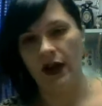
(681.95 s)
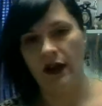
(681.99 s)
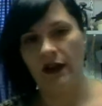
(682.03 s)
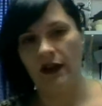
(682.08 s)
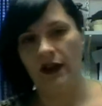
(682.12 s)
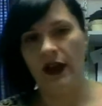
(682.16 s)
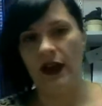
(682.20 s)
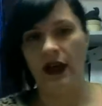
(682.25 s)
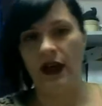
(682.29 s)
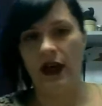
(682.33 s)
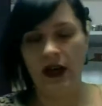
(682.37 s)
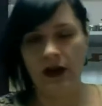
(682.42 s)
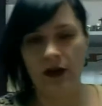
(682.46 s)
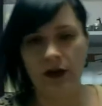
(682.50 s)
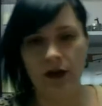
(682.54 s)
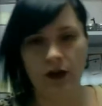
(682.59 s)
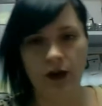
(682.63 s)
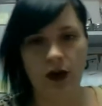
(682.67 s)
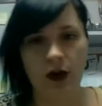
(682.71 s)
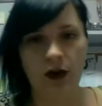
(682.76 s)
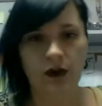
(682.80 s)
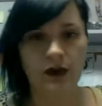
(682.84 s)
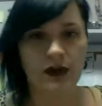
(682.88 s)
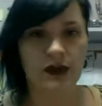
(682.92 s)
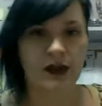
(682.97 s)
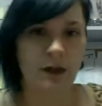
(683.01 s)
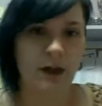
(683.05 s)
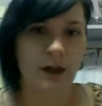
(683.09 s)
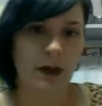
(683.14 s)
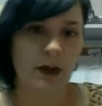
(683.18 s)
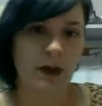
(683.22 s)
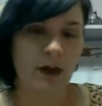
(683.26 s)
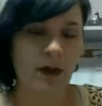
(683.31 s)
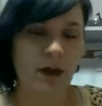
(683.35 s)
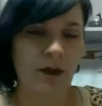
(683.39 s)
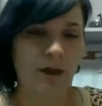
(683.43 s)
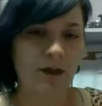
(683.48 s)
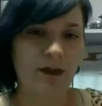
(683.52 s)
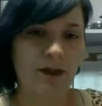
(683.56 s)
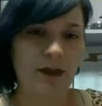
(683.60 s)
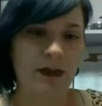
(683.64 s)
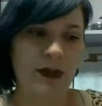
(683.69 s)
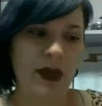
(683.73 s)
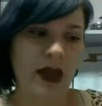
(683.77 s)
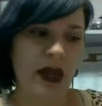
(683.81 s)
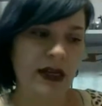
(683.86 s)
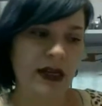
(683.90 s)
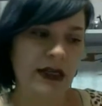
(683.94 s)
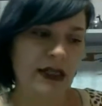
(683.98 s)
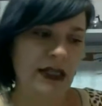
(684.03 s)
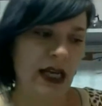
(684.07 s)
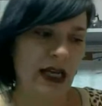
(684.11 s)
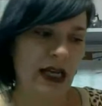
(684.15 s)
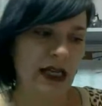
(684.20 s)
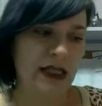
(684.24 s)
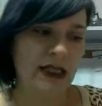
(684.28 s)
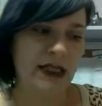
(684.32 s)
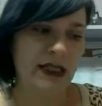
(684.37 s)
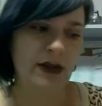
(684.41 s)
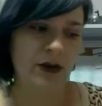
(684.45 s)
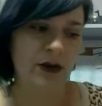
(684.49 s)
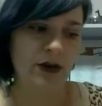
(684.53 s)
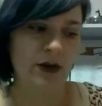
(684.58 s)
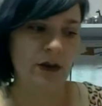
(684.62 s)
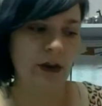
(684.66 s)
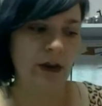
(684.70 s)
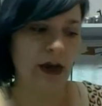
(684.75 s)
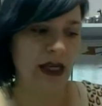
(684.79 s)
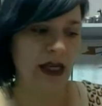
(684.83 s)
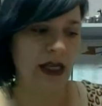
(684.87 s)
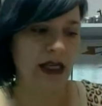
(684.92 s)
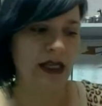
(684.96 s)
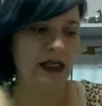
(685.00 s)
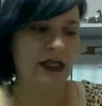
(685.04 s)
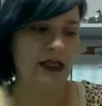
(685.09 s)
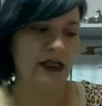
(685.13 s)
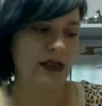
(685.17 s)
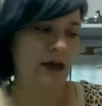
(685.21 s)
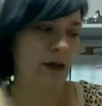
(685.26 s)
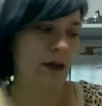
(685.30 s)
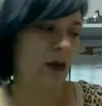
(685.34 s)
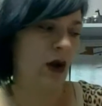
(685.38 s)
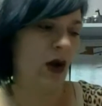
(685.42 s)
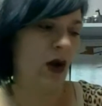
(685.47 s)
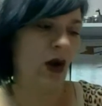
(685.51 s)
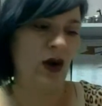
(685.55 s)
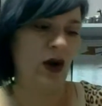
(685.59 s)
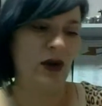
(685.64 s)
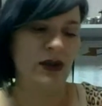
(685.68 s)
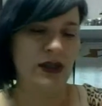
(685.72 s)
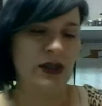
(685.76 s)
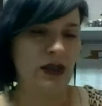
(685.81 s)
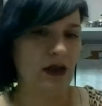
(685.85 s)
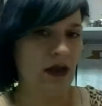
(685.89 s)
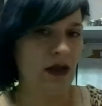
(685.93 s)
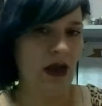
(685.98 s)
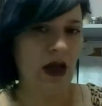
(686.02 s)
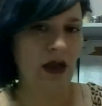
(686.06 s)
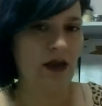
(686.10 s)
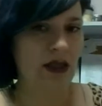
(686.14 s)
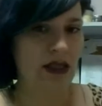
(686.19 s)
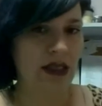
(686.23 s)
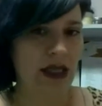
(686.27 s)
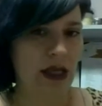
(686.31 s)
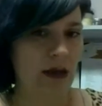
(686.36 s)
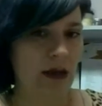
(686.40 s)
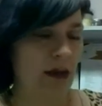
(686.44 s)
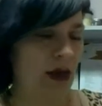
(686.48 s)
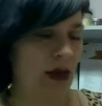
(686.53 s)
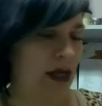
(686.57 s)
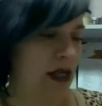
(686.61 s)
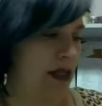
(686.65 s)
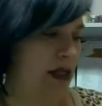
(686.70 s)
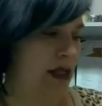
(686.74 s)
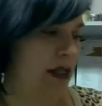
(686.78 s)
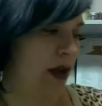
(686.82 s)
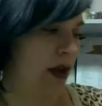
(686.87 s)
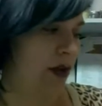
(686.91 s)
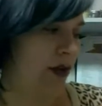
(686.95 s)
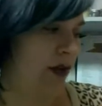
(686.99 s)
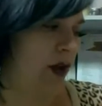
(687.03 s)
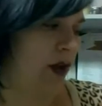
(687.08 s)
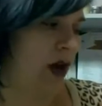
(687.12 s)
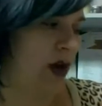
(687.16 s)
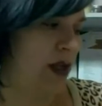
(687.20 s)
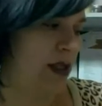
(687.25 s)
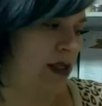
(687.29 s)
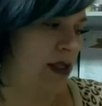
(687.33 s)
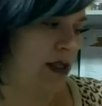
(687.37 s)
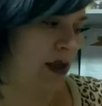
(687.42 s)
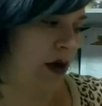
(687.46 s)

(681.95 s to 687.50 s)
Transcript: And then I don't know, some people take certain meanings to some cards and not the same meaning to other cards.